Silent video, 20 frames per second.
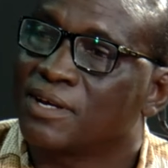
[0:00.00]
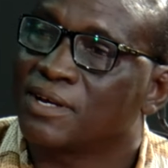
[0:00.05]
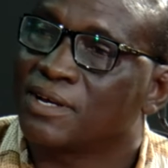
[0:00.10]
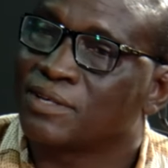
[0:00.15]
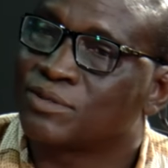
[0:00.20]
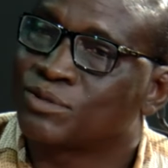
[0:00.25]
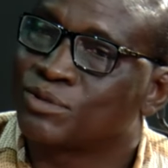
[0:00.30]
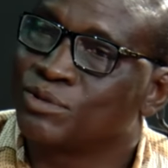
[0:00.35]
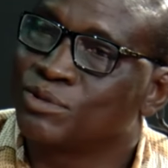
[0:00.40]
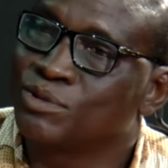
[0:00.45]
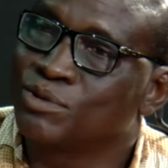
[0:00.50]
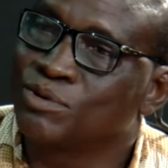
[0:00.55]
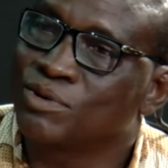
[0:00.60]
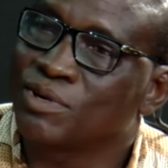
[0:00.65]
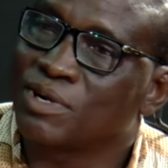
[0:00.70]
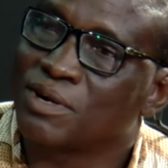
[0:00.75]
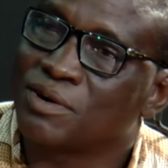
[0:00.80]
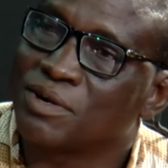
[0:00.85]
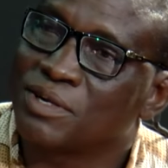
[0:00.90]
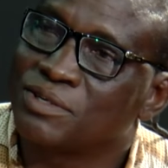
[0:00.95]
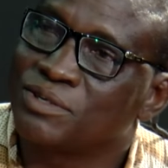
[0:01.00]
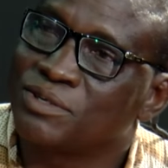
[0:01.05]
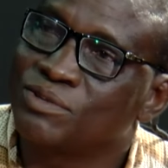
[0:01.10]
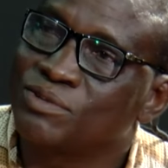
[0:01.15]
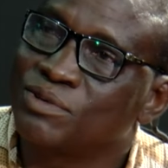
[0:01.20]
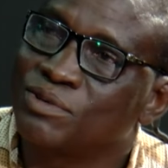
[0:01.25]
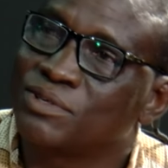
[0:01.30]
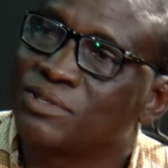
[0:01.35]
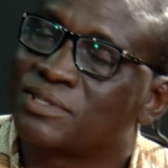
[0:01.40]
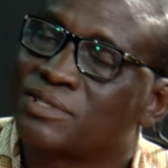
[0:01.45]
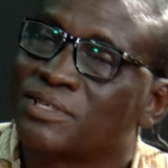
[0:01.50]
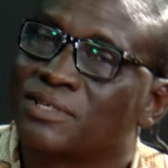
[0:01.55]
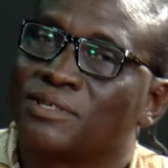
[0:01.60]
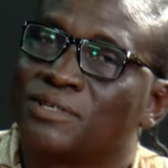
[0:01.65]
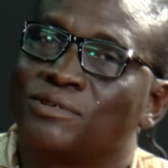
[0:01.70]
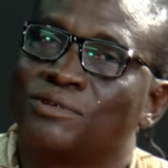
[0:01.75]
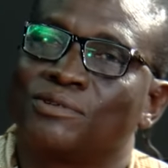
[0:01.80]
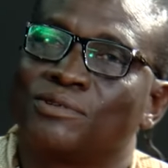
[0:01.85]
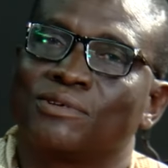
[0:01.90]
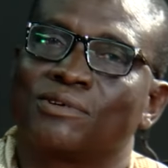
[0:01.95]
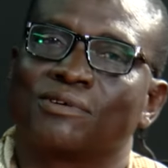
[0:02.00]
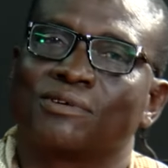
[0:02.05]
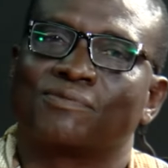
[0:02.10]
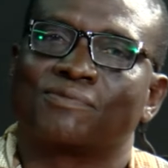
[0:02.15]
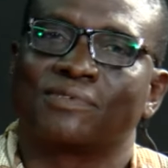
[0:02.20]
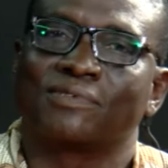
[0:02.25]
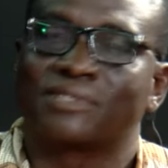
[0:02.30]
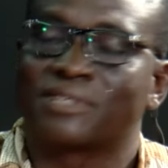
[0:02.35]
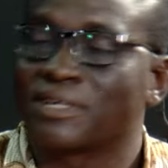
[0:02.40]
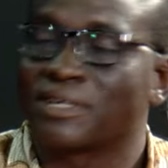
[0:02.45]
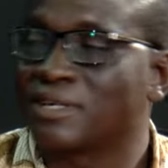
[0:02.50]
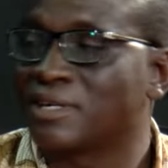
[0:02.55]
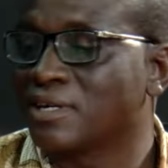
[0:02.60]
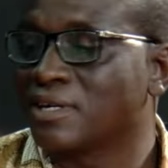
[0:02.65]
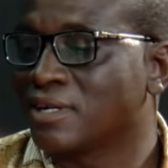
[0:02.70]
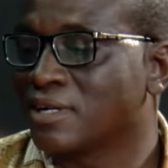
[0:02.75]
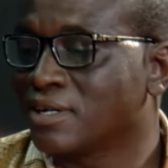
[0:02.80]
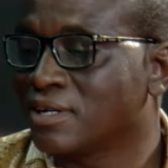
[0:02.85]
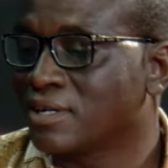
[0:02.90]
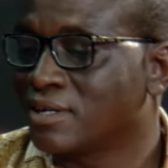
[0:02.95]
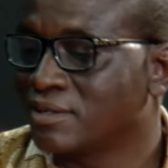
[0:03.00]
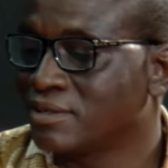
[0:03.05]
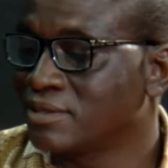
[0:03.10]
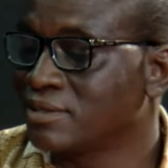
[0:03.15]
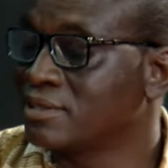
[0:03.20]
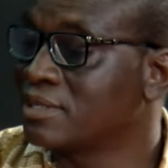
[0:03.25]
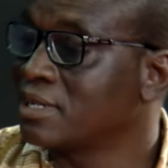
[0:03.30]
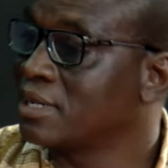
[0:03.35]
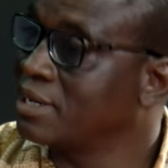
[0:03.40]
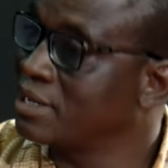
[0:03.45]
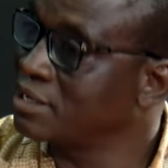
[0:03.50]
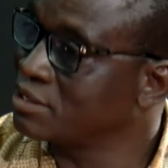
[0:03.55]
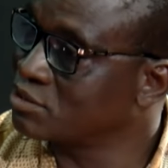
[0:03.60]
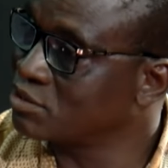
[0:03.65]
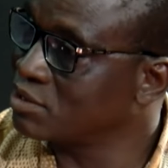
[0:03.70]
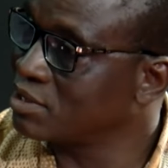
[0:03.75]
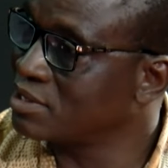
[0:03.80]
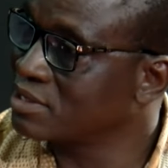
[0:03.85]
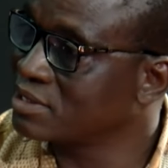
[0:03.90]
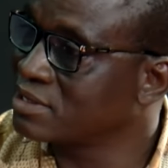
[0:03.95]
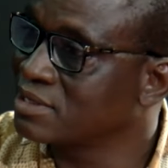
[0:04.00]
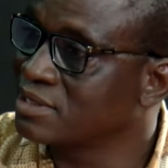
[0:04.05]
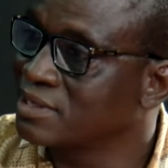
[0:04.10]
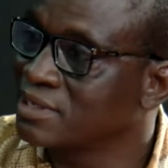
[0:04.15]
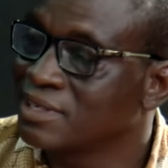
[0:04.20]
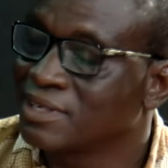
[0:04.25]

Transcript: as you know, our union is a union of inter uh, intellectuals.